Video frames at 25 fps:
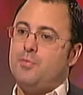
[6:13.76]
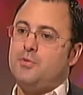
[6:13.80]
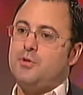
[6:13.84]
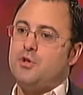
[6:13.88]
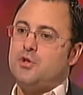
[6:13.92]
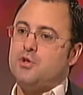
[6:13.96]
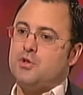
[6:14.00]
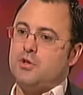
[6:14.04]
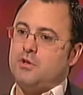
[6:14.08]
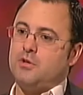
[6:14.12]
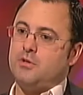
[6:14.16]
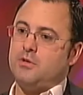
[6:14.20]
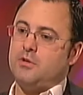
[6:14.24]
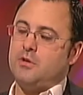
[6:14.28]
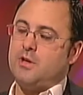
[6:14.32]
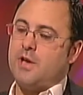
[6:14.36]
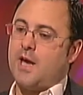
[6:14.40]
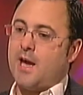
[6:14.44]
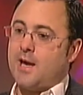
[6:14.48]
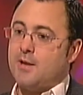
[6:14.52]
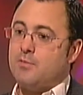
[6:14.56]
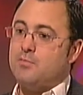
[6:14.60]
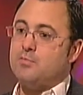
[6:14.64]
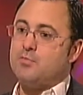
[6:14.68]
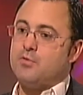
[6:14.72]
opposition
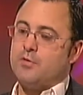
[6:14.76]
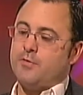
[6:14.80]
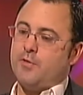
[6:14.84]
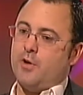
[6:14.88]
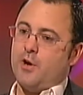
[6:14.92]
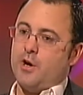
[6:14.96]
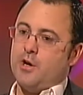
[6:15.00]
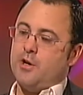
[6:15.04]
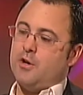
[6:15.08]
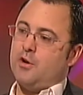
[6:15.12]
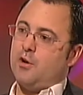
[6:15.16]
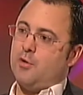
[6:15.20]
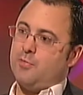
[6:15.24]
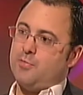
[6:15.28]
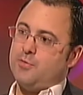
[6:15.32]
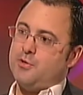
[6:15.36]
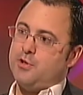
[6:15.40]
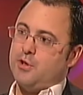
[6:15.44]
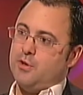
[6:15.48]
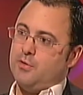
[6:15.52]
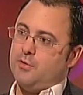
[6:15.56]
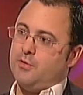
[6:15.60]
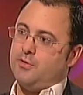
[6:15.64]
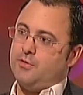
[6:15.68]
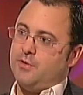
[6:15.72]
can provide an
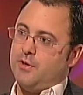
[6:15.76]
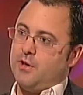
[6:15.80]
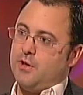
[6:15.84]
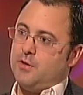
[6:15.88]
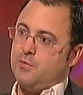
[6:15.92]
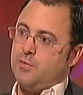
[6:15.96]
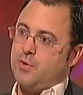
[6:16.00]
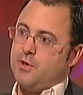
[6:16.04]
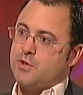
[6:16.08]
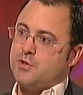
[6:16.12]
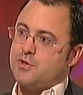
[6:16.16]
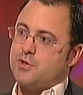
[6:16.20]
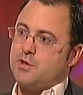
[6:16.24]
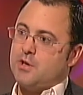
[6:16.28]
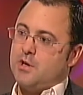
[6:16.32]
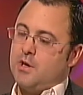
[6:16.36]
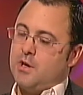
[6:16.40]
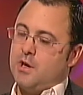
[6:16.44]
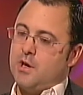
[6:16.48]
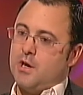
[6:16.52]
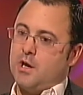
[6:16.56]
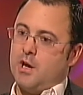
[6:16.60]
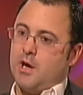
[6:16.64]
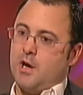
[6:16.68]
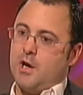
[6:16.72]
opportunity which,
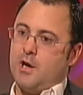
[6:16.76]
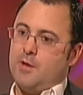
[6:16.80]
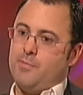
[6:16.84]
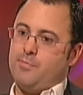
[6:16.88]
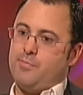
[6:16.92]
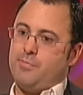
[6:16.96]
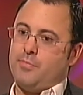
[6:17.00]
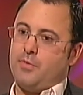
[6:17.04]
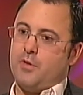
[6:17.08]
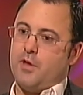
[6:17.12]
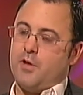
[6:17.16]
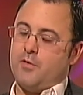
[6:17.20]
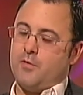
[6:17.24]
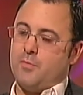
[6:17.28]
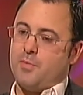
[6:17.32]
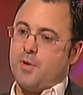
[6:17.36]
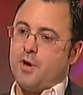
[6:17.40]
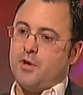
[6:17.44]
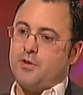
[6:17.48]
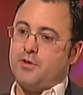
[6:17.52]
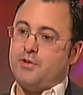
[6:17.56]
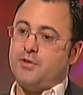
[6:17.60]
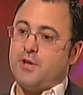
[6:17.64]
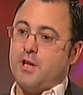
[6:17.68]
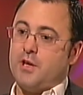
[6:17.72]
if a
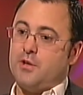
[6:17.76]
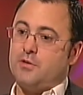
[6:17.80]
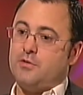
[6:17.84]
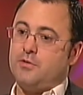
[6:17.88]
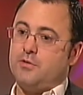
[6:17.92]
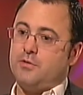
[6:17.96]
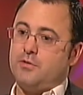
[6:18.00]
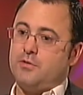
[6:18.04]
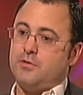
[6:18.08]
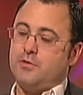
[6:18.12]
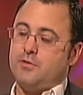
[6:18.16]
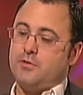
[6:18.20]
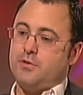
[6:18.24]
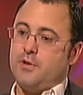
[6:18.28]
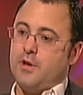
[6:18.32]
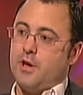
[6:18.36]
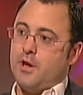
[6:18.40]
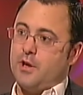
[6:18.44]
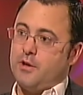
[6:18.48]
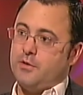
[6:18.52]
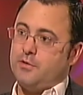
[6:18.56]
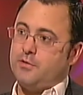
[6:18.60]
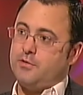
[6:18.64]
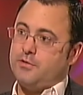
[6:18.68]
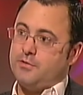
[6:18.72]
party takes
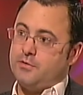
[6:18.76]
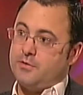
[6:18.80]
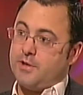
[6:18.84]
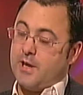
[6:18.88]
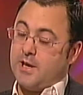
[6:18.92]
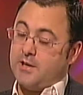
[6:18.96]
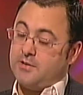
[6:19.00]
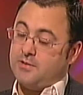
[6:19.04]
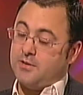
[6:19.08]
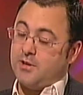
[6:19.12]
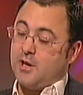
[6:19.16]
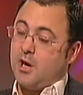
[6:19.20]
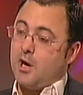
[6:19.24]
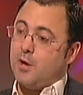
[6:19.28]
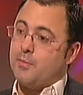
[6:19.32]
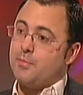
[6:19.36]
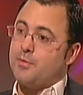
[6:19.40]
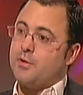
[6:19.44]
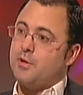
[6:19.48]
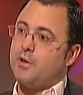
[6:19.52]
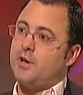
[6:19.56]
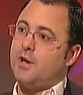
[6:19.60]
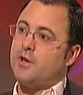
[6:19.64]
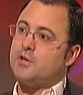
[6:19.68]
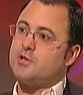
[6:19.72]
it
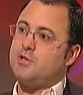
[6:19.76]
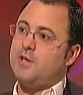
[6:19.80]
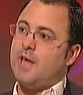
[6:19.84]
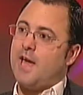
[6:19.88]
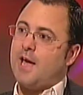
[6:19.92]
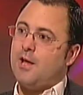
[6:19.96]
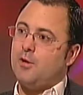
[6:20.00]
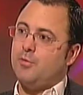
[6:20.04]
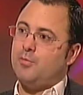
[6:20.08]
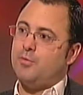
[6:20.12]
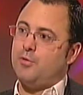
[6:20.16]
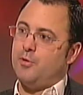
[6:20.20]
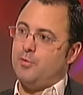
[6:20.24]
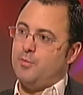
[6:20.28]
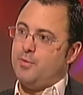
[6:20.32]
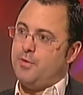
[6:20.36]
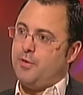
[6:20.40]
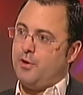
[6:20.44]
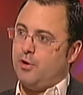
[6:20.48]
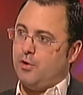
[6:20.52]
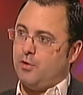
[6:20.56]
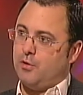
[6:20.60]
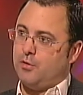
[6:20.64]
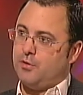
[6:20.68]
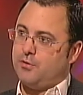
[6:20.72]
up, can actually help them
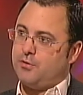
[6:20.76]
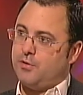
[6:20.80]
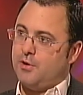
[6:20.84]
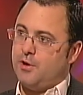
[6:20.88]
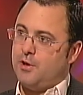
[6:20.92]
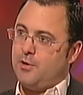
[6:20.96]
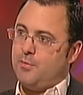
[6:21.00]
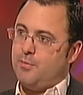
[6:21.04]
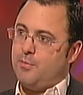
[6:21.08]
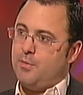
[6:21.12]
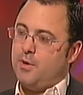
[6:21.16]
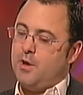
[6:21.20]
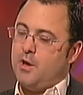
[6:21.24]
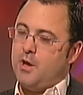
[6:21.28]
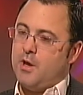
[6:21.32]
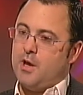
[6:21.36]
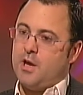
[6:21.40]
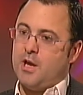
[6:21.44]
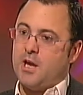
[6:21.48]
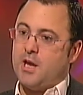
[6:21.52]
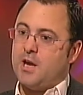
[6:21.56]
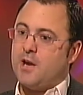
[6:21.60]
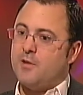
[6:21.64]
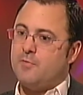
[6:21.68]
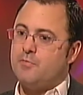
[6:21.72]
in the longer term.
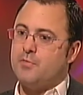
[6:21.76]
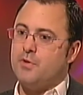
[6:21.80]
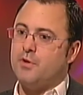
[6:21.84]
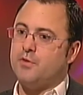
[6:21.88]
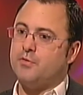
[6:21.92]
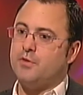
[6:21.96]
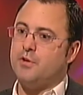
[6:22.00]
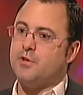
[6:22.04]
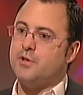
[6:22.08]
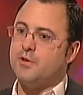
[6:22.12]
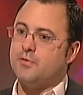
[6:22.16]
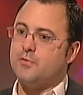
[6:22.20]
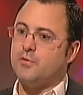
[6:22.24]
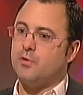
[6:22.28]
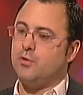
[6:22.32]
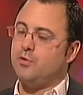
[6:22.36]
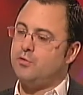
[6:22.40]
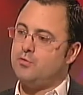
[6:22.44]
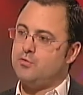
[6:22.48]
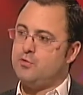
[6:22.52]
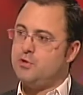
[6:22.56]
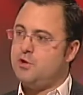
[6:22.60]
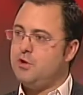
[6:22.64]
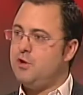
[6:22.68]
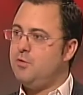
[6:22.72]
In government, it's very
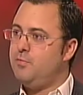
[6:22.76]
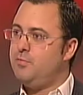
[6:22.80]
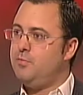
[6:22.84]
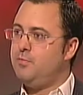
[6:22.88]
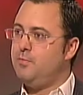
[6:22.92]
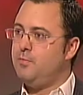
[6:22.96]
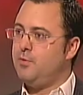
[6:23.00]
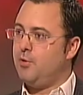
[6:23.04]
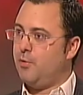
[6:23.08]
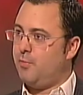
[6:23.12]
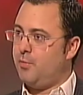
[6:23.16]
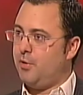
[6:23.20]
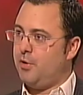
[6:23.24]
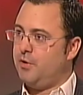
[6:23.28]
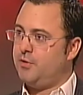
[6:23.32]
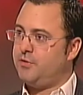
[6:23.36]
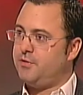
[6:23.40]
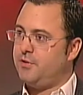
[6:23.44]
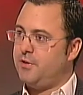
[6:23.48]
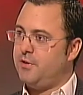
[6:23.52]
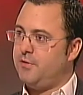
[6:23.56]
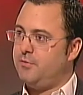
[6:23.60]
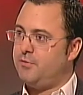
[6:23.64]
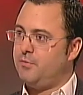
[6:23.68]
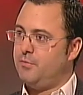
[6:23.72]
difficult to renew your
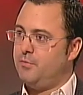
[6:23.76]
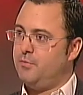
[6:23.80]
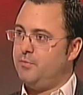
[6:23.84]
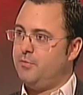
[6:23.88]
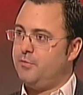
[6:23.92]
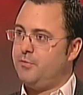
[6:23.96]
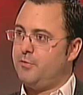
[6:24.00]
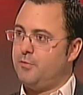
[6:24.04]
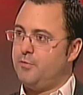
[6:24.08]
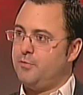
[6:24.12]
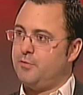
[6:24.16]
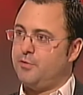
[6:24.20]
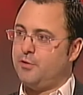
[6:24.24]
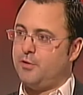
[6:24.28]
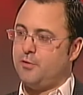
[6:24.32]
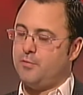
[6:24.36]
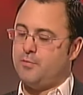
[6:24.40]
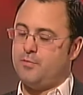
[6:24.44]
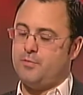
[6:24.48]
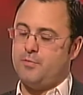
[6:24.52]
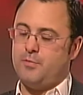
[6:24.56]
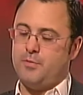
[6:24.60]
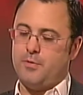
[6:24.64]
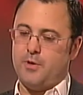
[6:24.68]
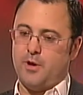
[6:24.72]
policy from sort
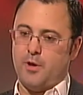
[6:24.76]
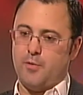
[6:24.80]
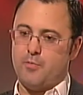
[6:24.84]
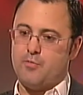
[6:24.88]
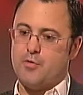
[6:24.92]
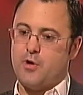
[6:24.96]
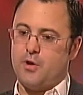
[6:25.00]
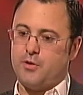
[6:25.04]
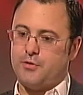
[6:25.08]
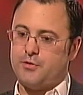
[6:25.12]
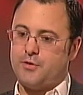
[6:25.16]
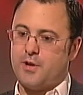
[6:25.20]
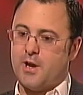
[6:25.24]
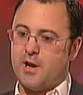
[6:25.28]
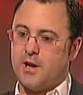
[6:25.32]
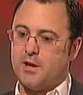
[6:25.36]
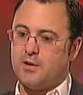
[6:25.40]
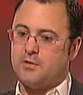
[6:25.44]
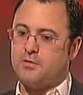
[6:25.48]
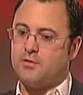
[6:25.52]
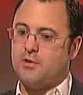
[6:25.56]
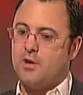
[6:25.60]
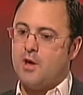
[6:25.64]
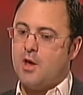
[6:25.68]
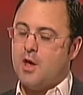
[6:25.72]
of, you know, brass
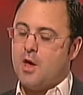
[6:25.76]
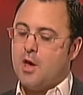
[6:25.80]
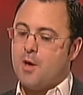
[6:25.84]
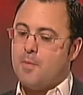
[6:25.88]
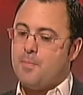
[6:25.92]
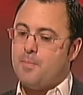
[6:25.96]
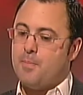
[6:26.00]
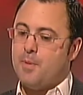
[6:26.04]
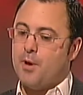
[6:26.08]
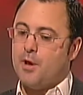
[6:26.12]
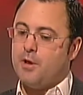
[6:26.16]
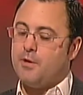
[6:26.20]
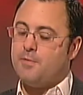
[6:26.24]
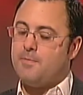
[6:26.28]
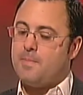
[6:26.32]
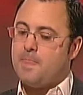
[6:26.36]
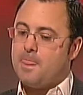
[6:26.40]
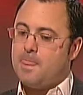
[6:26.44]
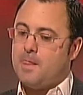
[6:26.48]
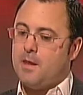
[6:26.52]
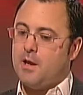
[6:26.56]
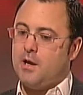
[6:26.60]
tacks, but